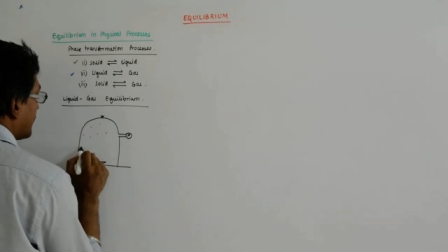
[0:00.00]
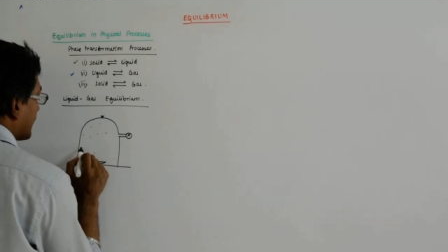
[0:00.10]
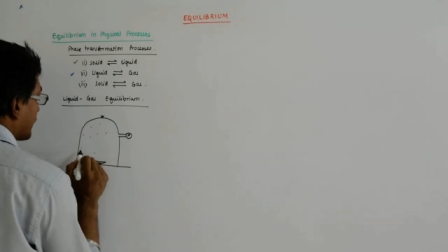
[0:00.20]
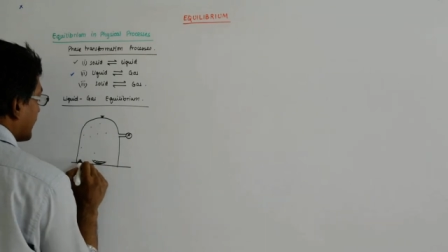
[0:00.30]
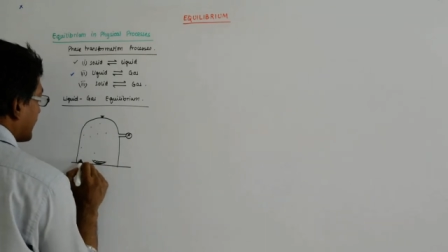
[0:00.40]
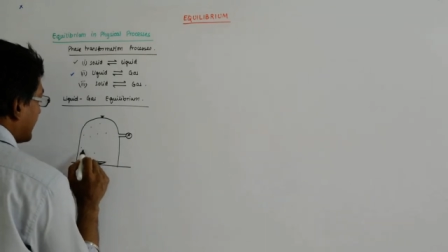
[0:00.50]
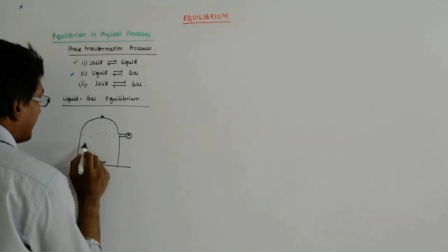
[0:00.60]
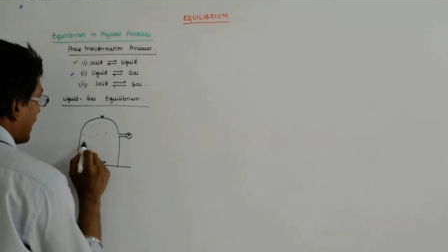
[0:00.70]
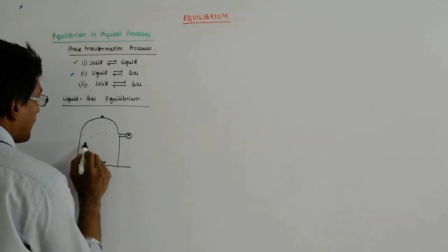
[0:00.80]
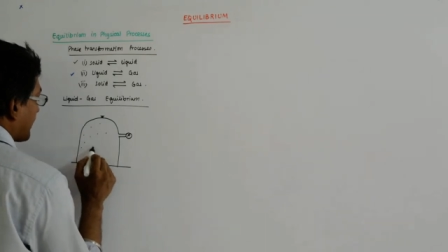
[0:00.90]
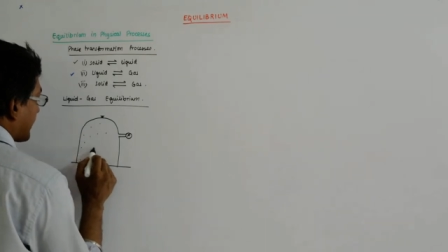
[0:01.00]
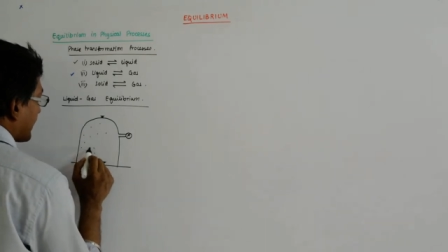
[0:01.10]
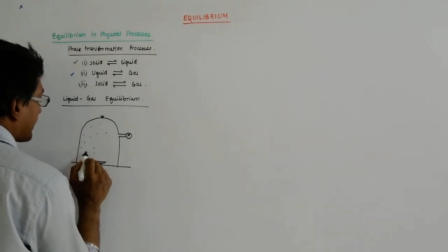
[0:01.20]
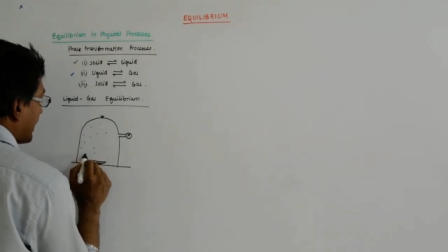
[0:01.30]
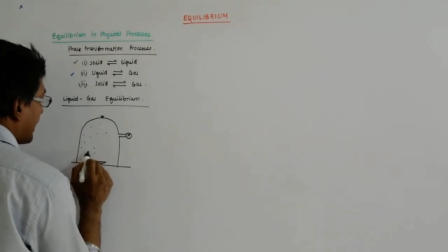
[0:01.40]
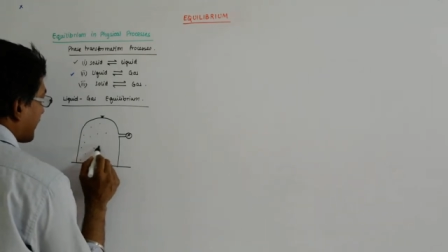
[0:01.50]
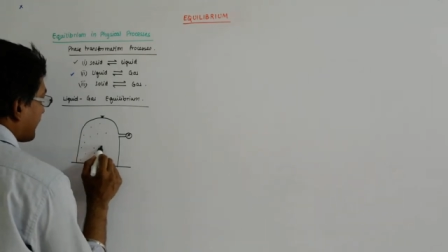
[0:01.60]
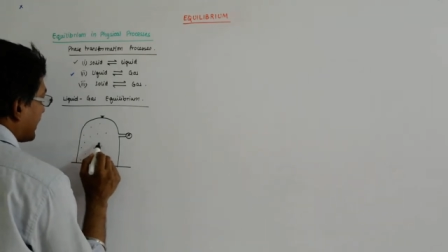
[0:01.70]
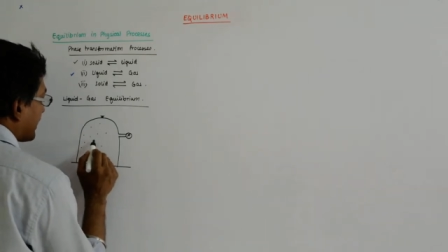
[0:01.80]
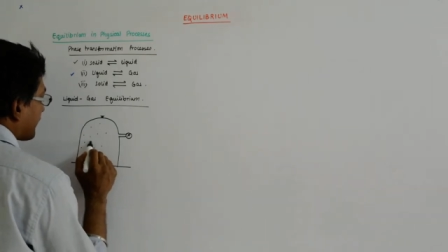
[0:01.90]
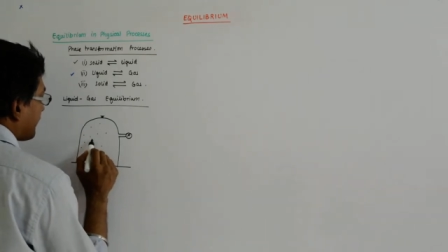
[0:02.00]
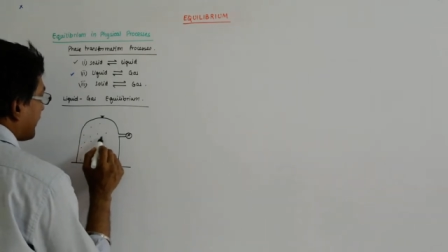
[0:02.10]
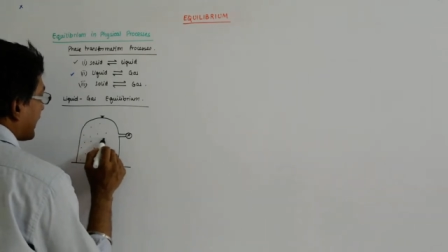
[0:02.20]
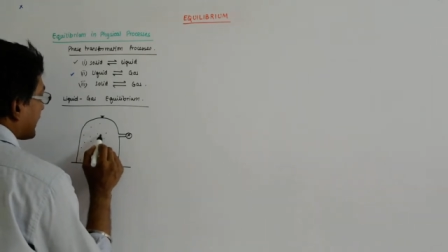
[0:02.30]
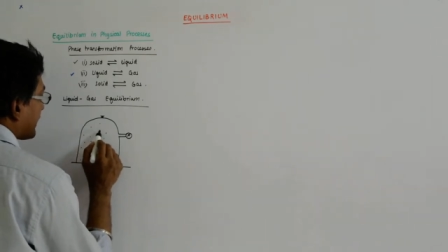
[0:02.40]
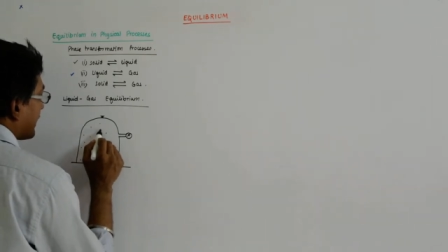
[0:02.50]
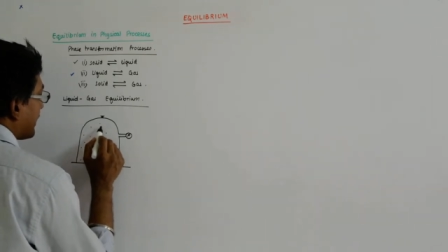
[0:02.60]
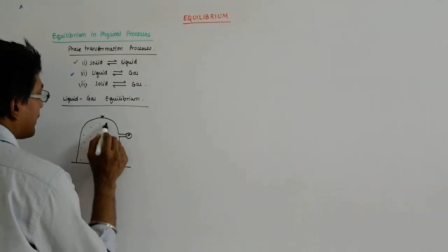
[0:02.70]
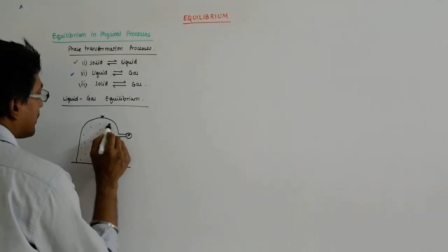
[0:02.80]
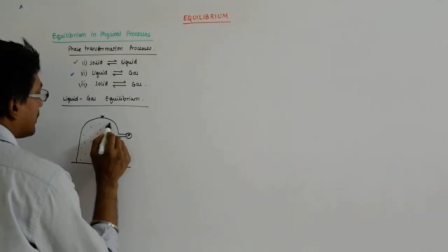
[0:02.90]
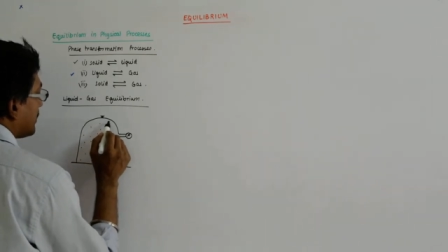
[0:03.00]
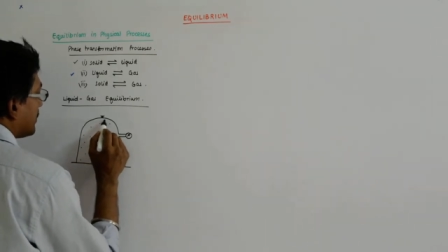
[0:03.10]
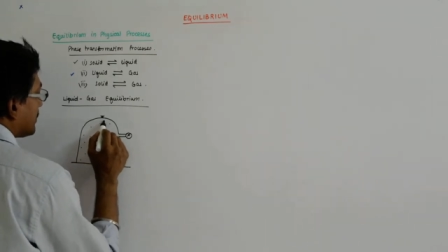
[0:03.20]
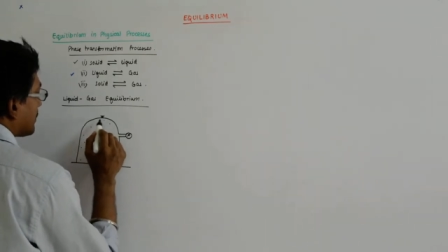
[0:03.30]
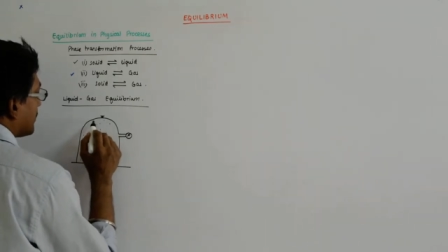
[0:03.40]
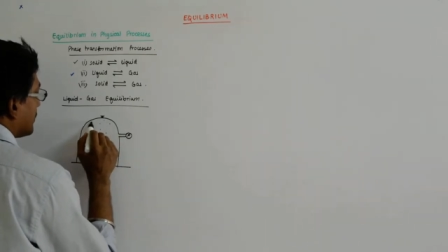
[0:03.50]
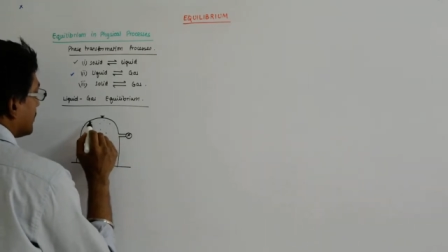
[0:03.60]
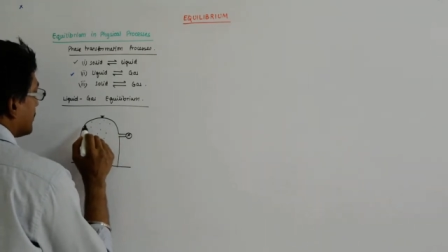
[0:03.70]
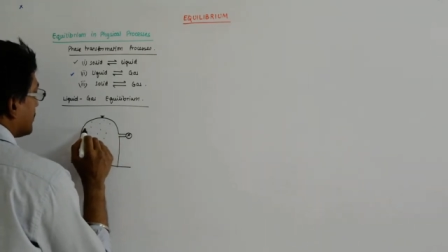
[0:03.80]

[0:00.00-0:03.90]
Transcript: liquid evaporate, and we can find that the